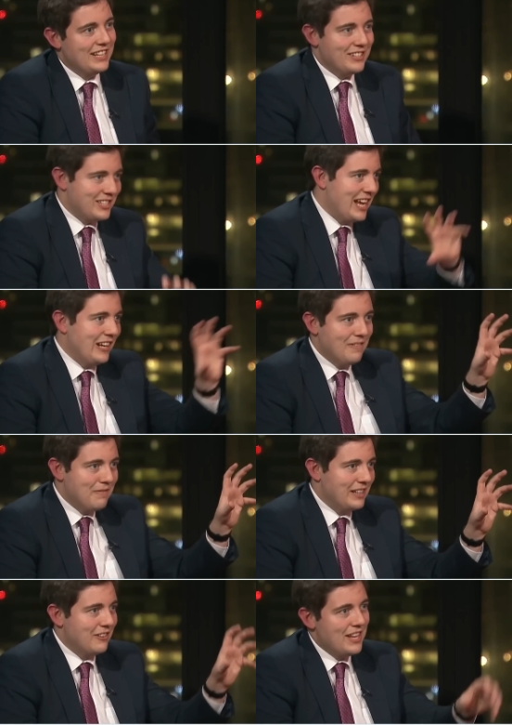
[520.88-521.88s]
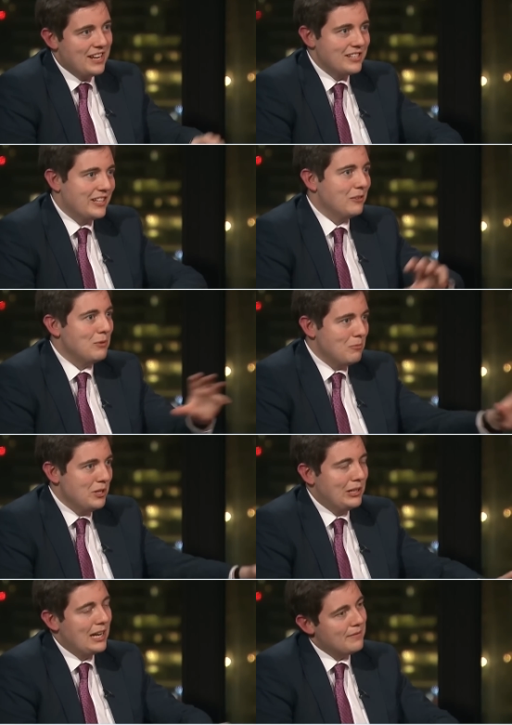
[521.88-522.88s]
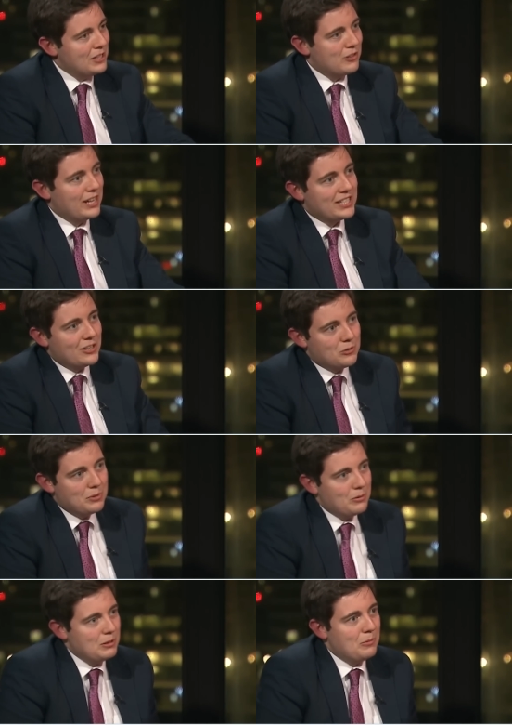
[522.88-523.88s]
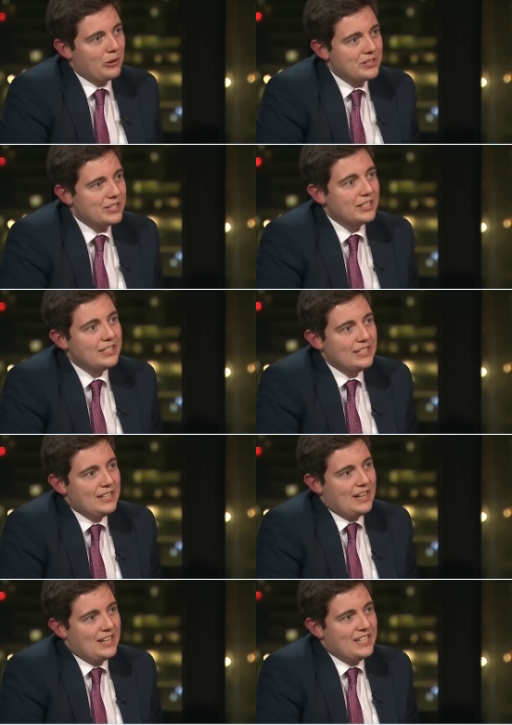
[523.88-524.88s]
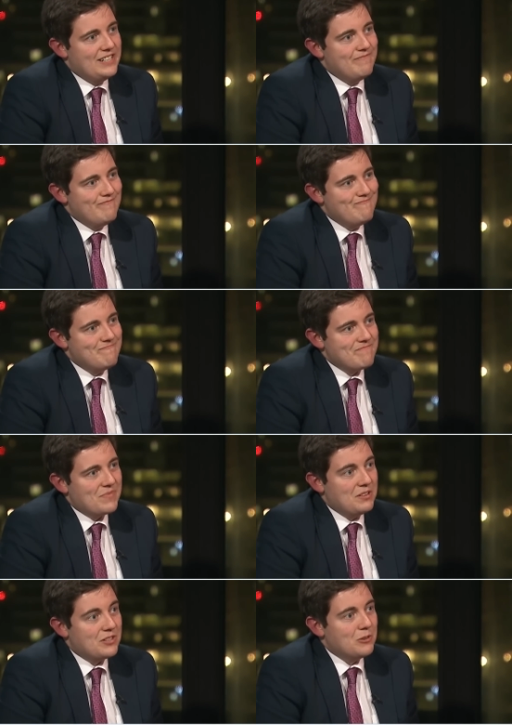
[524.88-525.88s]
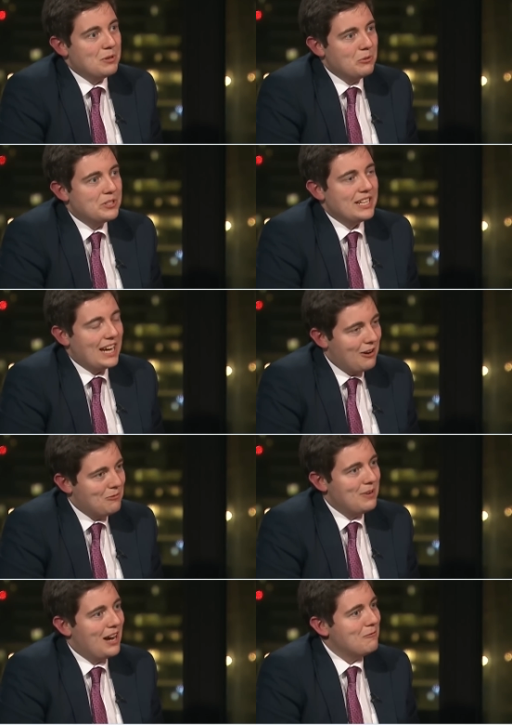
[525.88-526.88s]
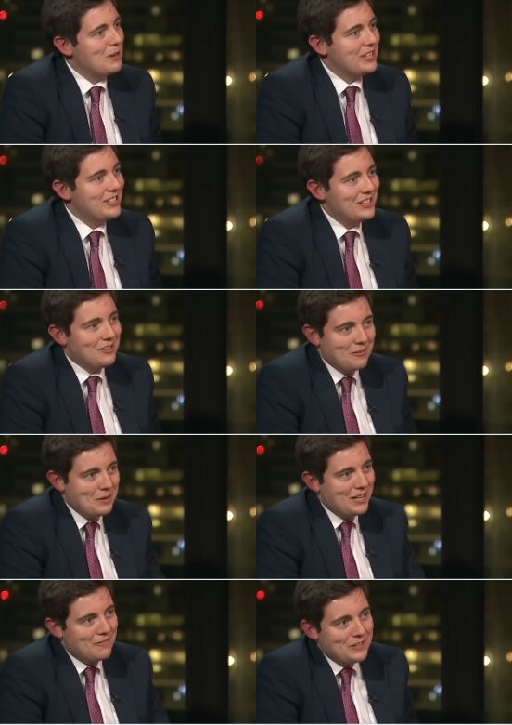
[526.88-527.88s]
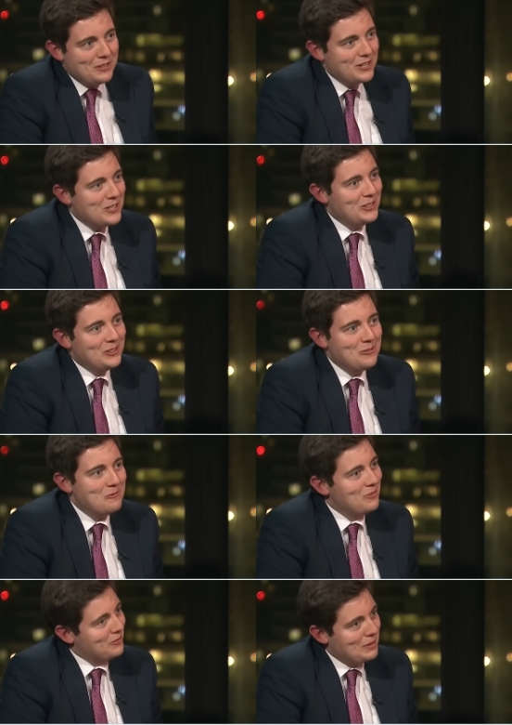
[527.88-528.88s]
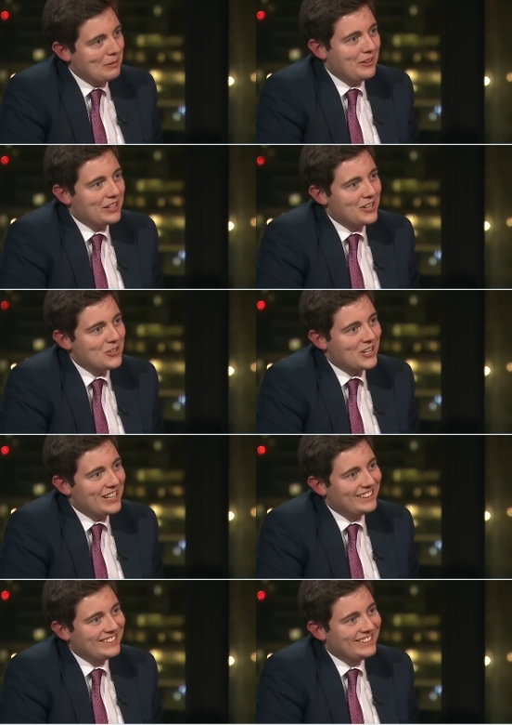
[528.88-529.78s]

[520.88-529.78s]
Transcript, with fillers: there's the headline figure, and then it's like when will you claim victory, etc., with which policy. Um, so we will see how, how whether it will be enough for you, Nigel, or be Well, we'll have to